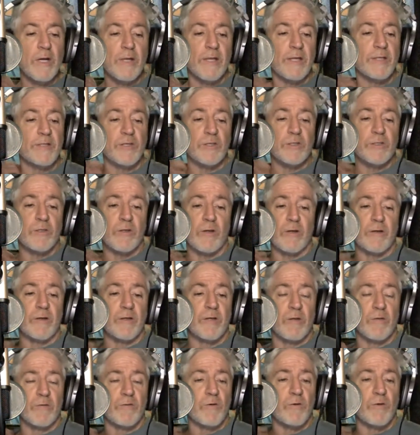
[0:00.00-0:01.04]
They just like
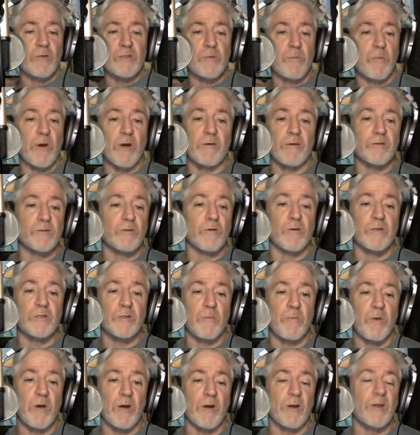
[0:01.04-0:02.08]
you know Tony Soprano is Tony
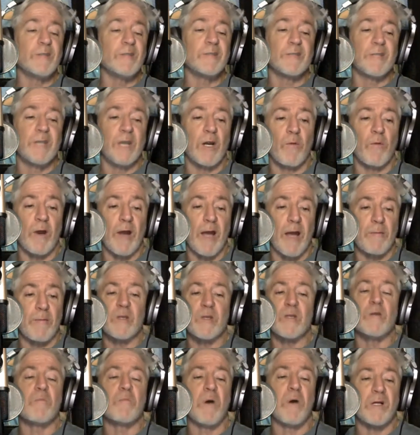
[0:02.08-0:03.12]
Soprano. He doesn't care what
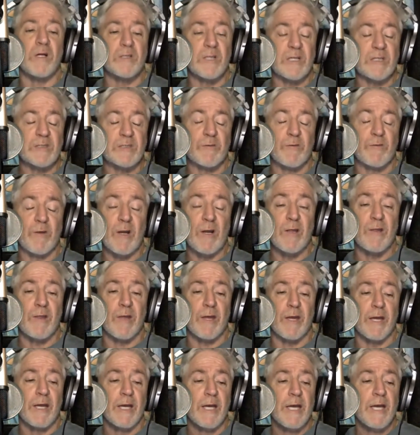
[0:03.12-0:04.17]
happened. He doesn't apologize for
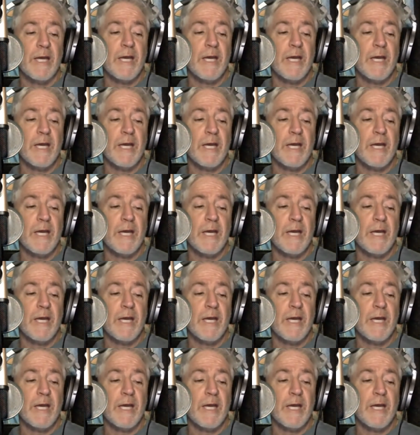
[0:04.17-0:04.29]
anything.